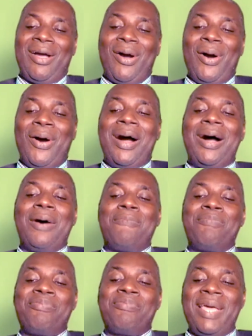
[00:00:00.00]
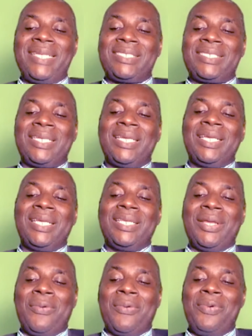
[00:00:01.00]
or oppress
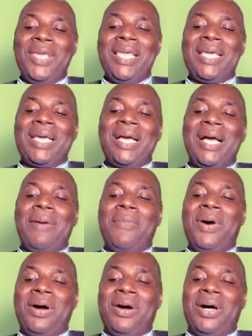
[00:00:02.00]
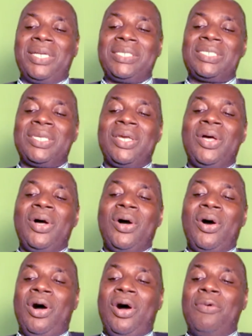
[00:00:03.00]
the weak among us,
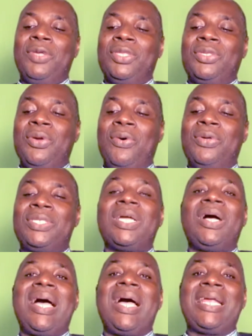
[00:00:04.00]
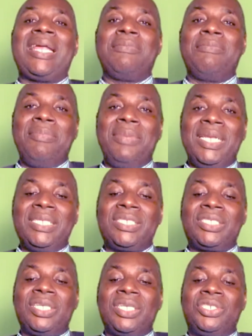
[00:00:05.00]
or we don't
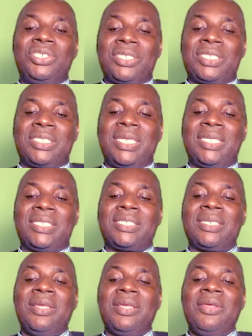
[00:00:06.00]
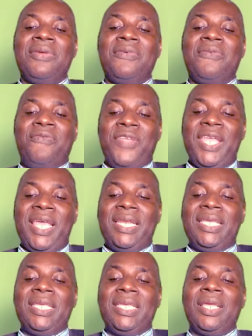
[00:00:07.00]
administer justice
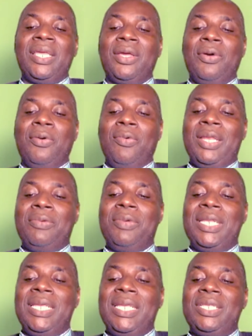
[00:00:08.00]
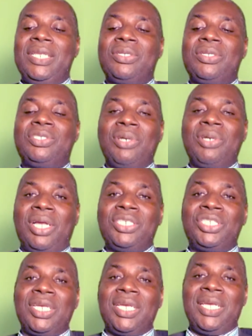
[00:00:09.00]
fairly when we need to
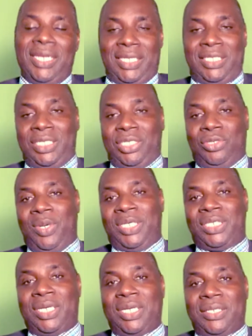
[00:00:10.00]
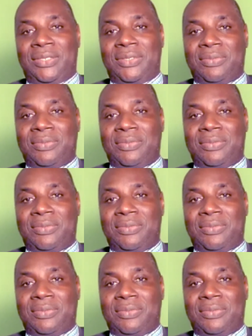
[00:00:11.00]
judge in a situation?